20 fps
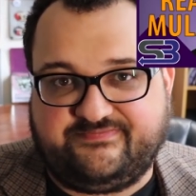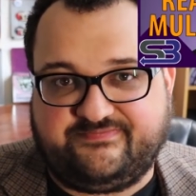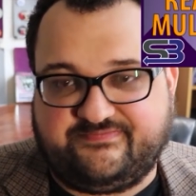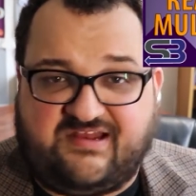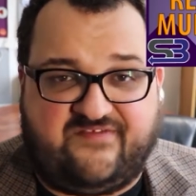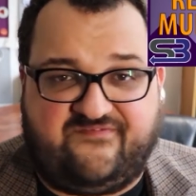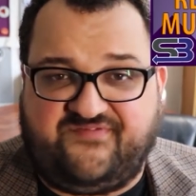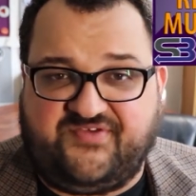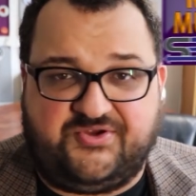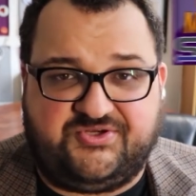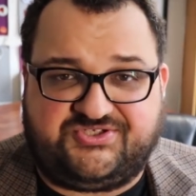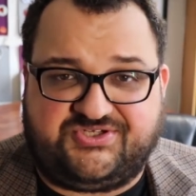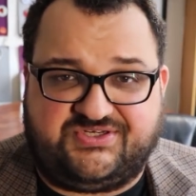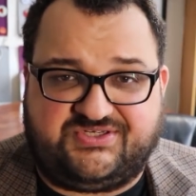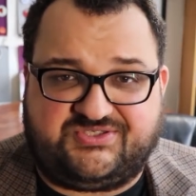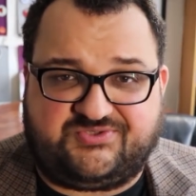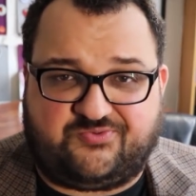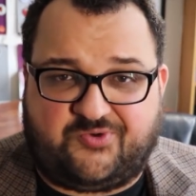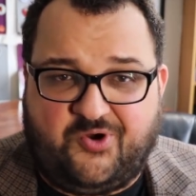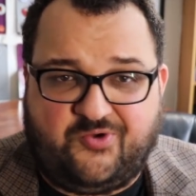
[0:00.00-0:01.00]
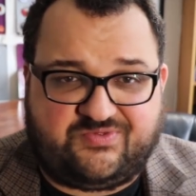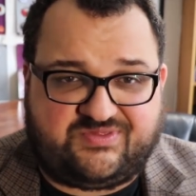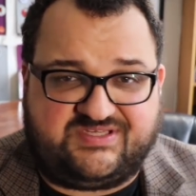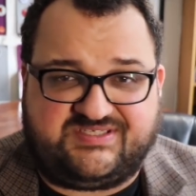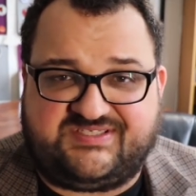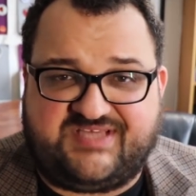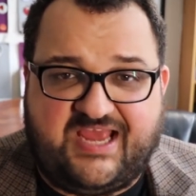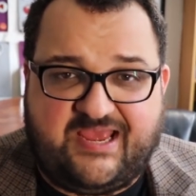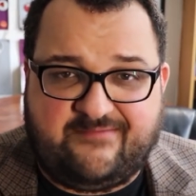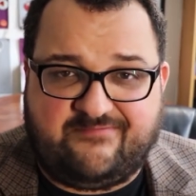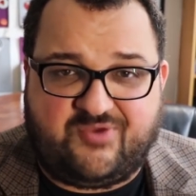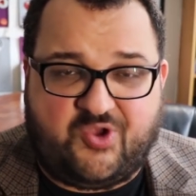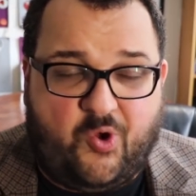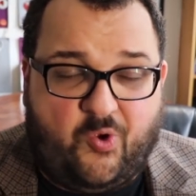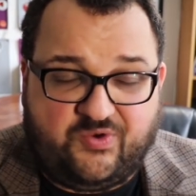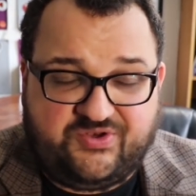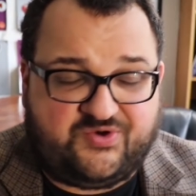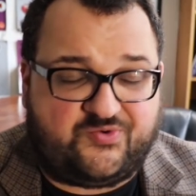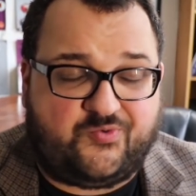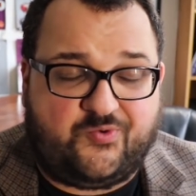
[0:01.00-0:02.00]
And Confucius wrote the same
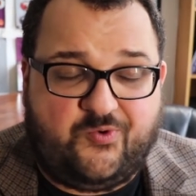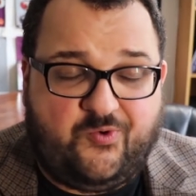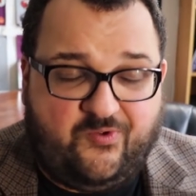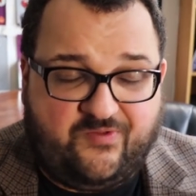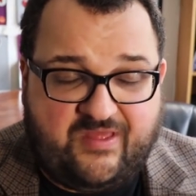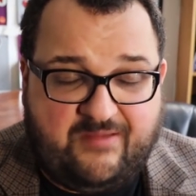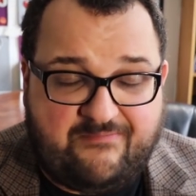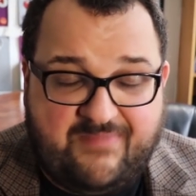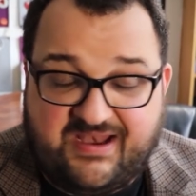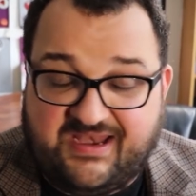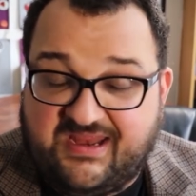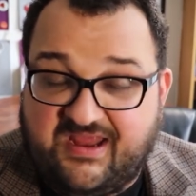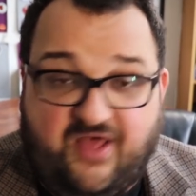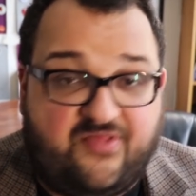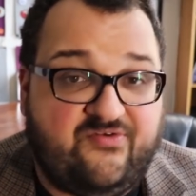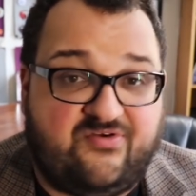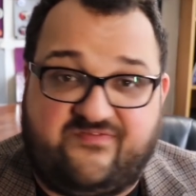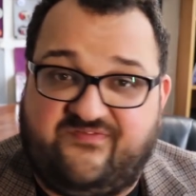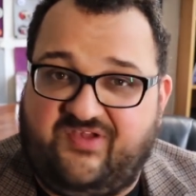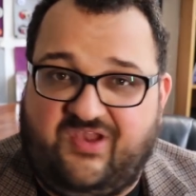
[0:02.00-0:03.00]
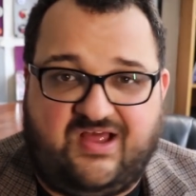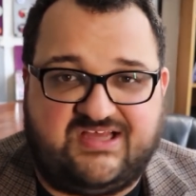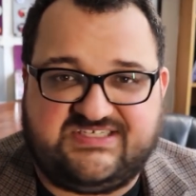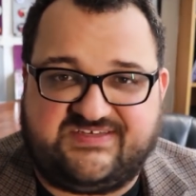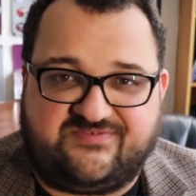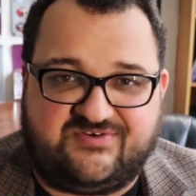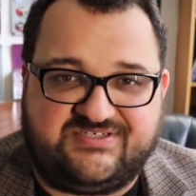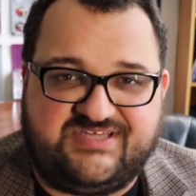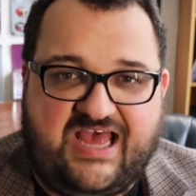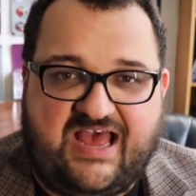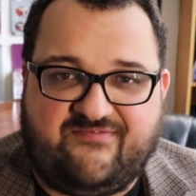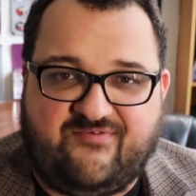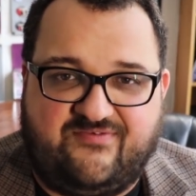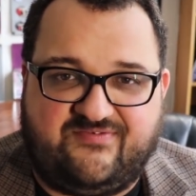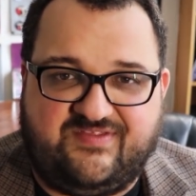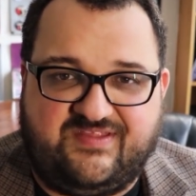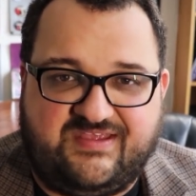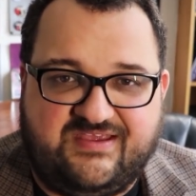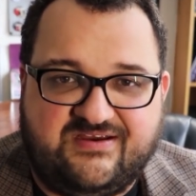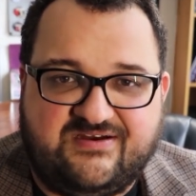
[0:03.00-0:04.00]
golden rule that many other philosophers have
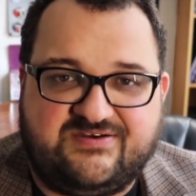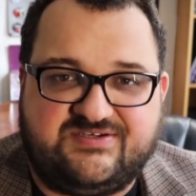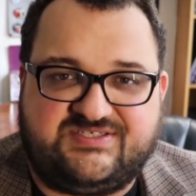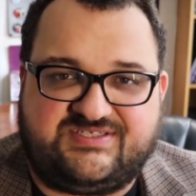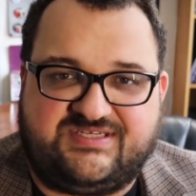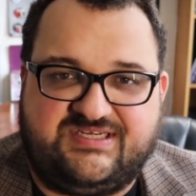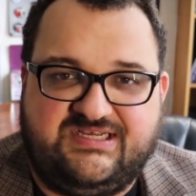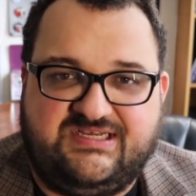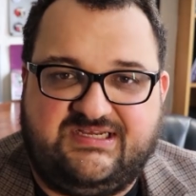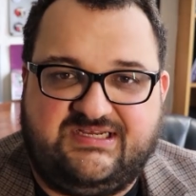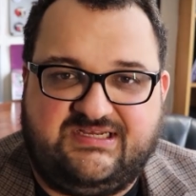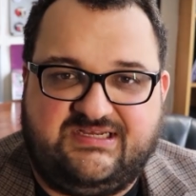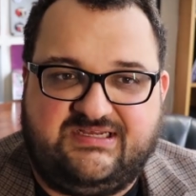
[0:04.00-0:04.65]
over the years: